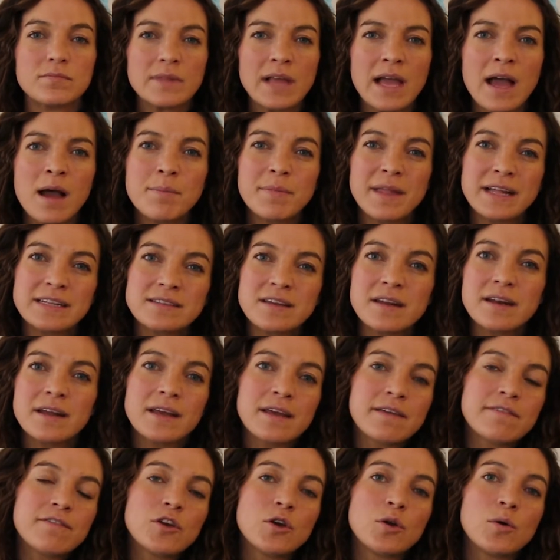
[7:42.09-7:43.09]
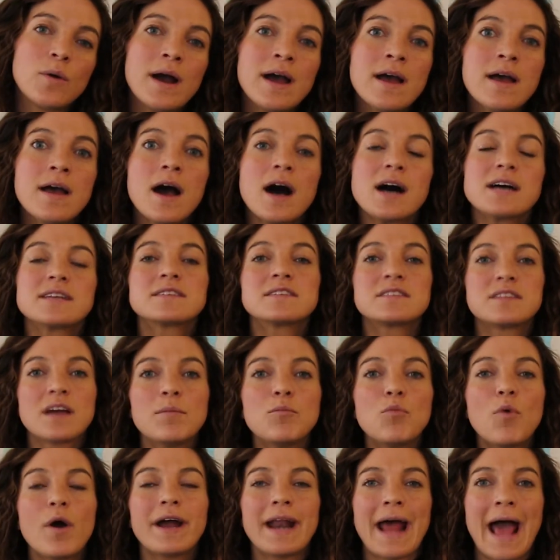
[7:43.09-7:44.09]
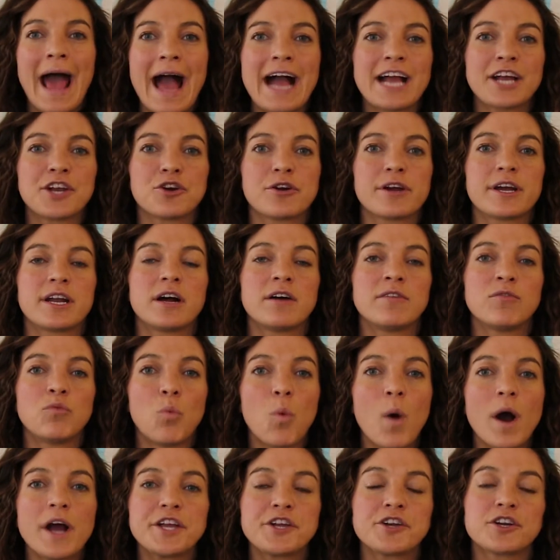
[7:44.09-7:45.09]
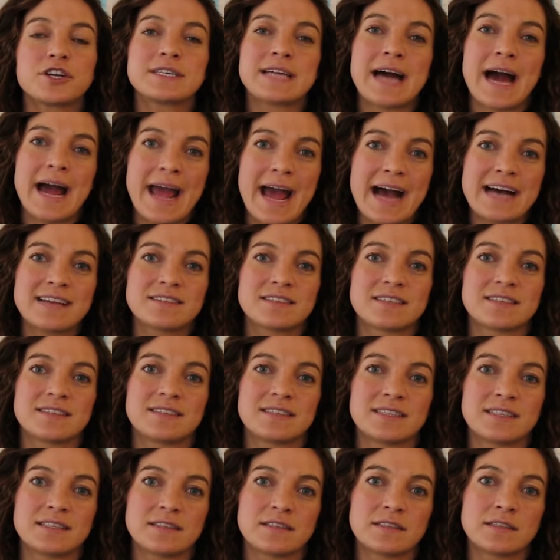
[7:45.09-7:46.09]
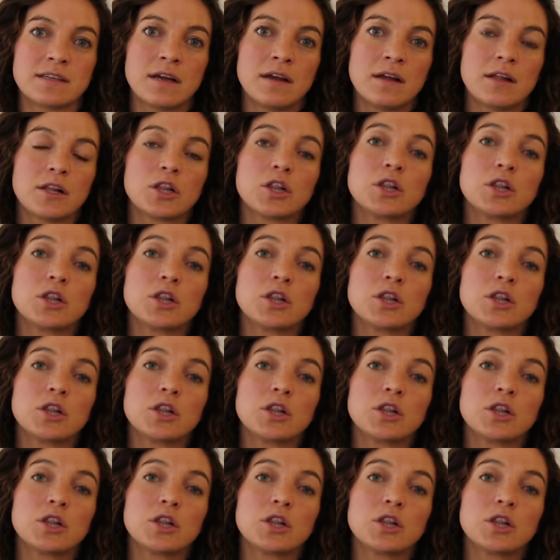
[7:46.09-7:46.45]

That's going to give you a somewhat accurate of what your diastasis